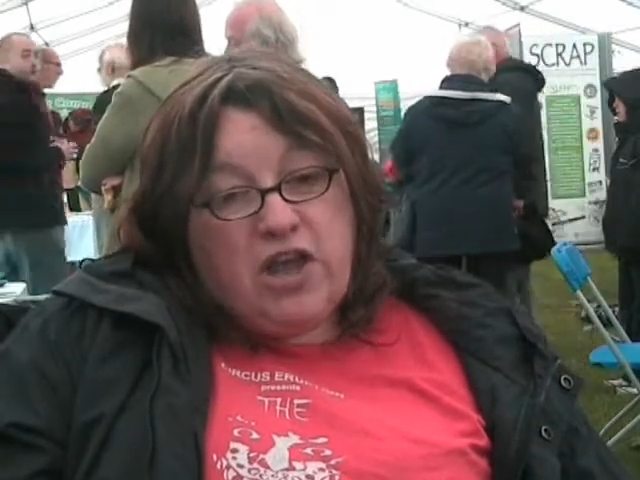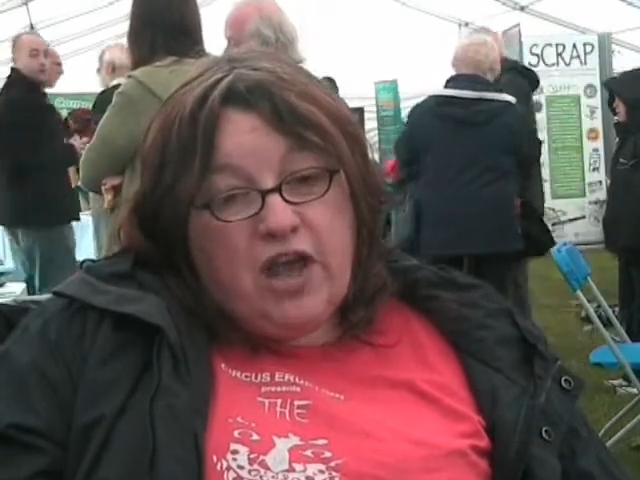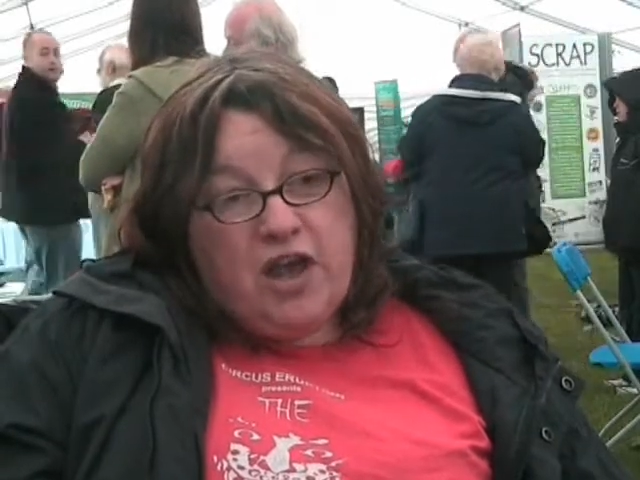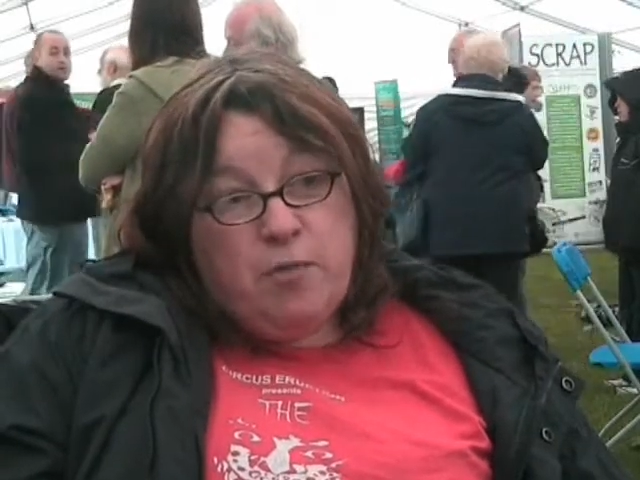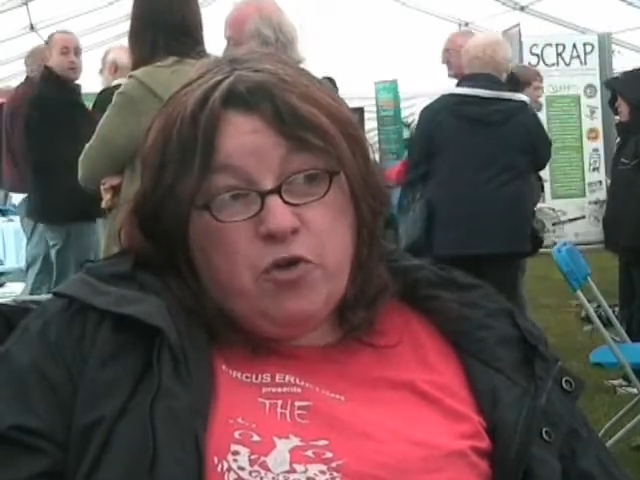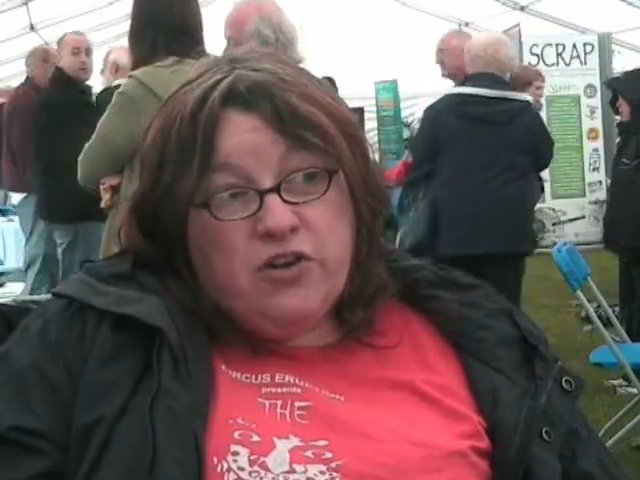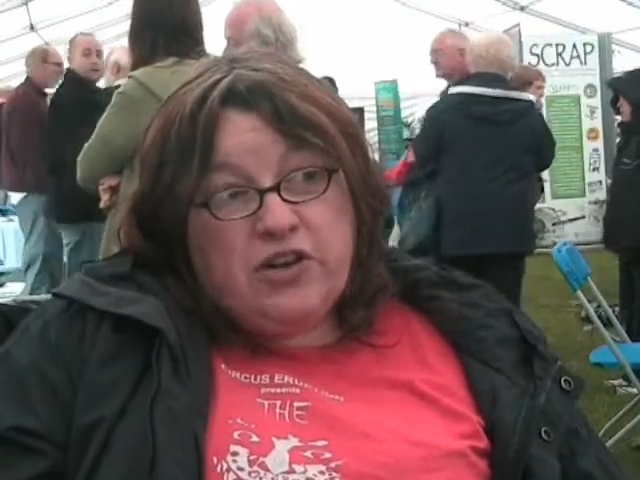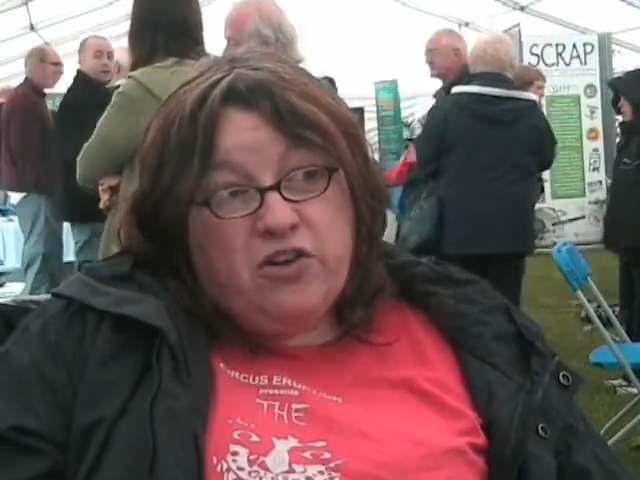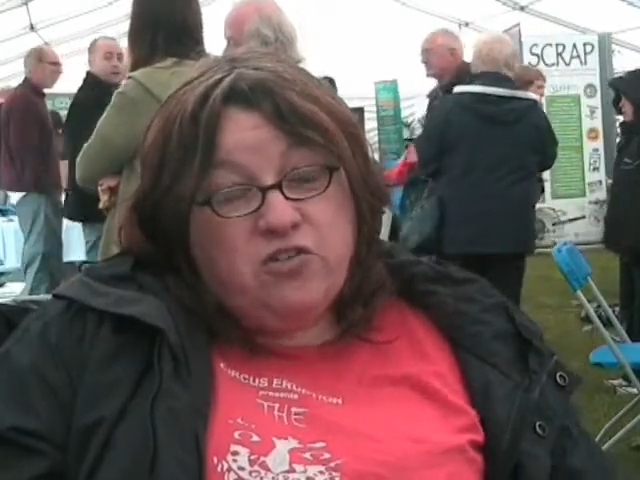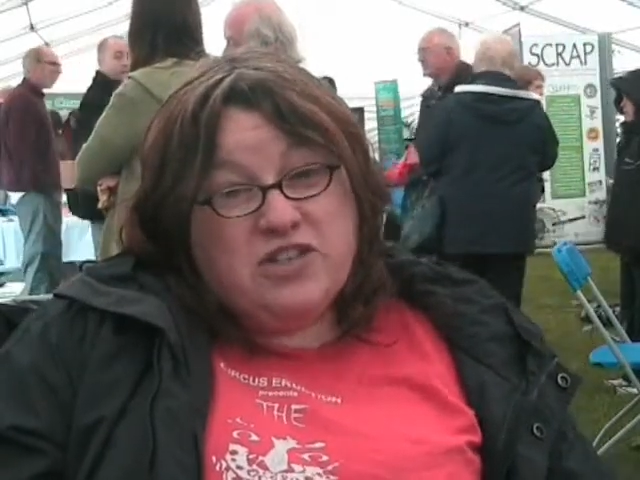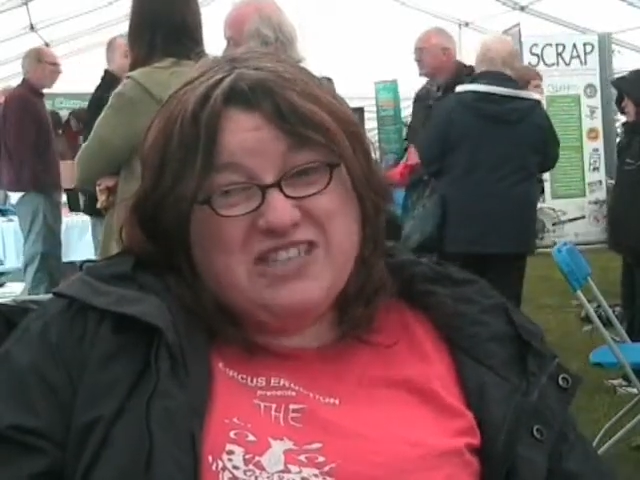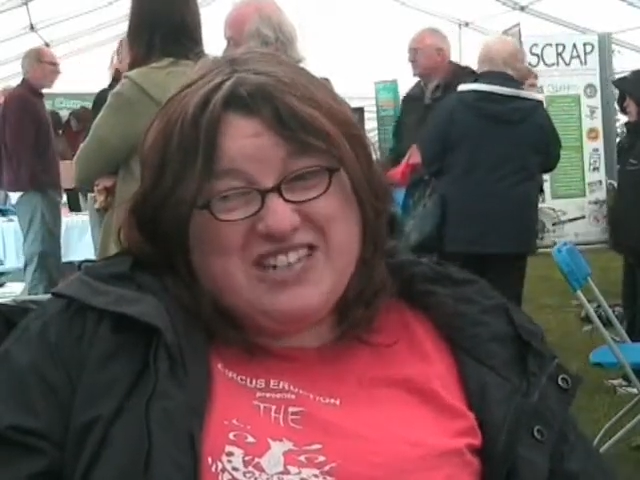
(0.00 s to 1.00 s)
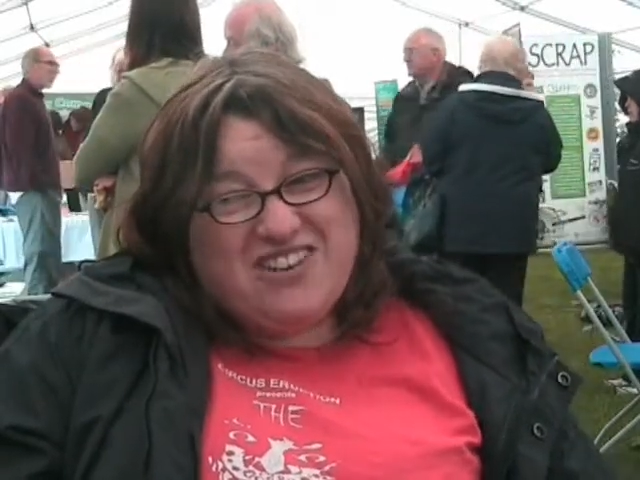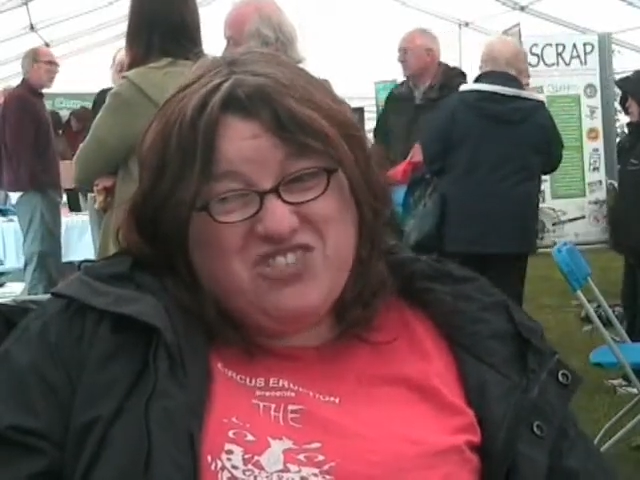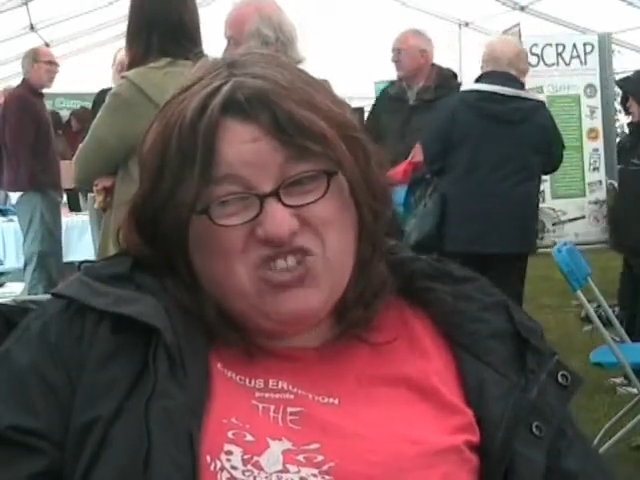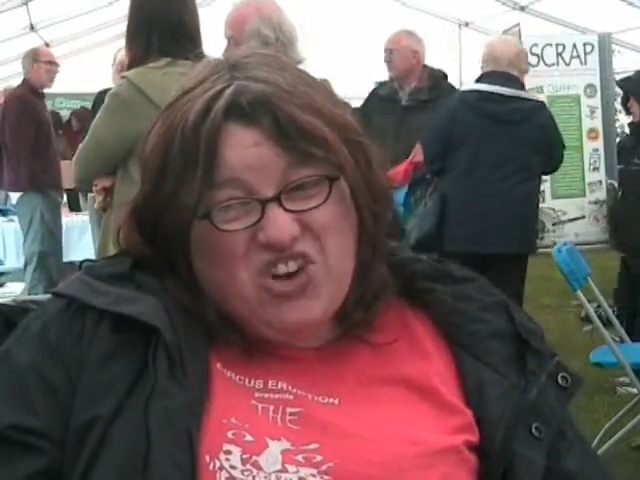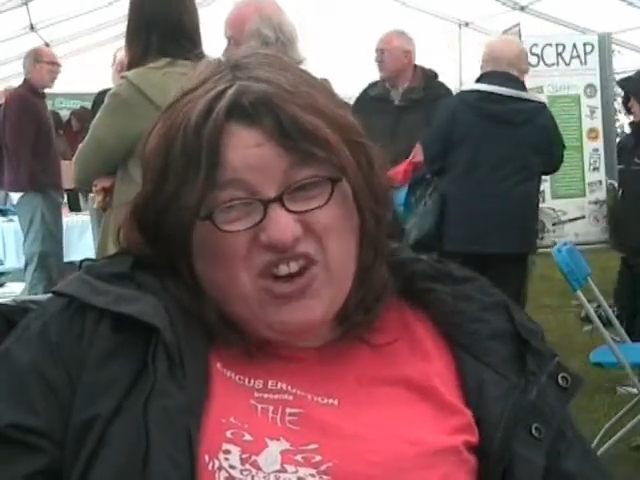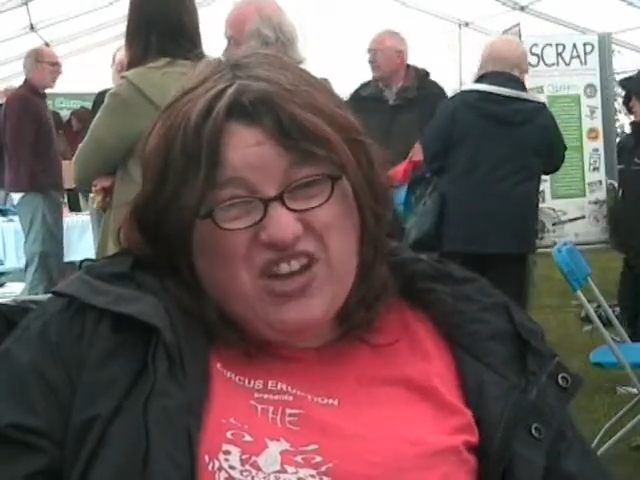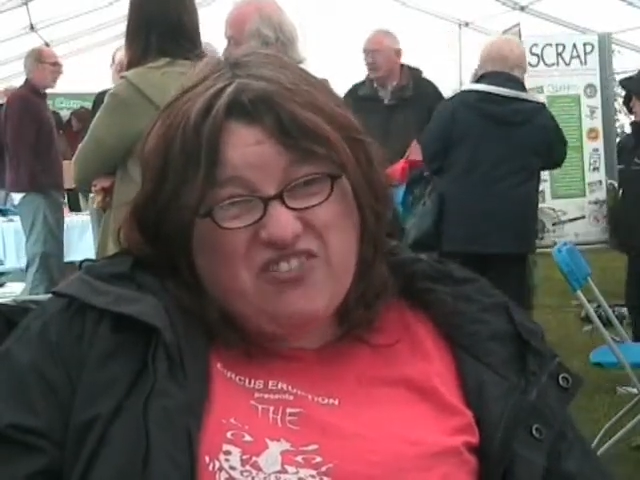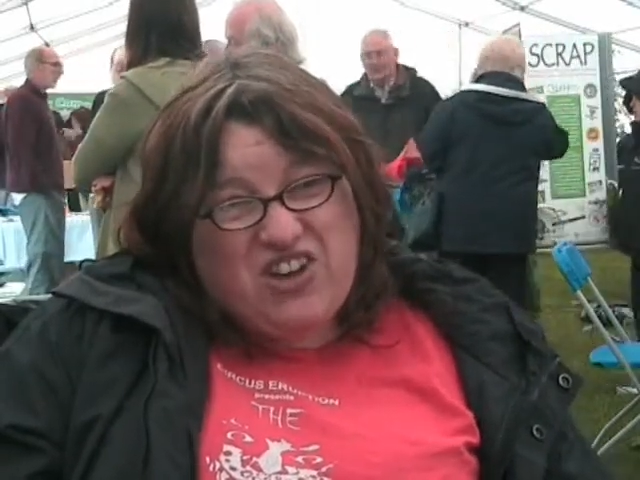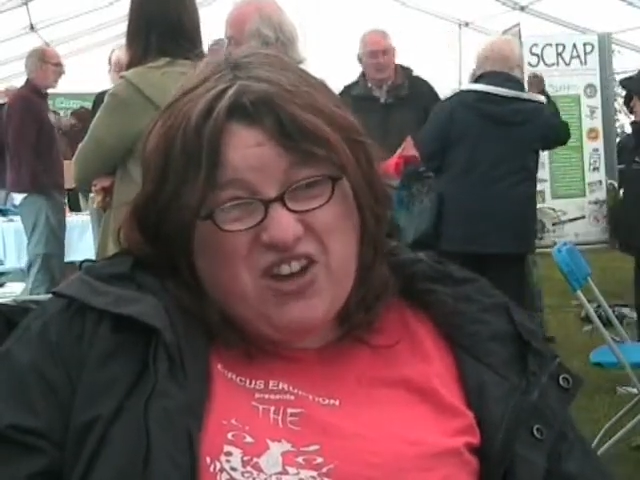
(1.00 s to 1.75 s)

okay I'm already, i already don't drive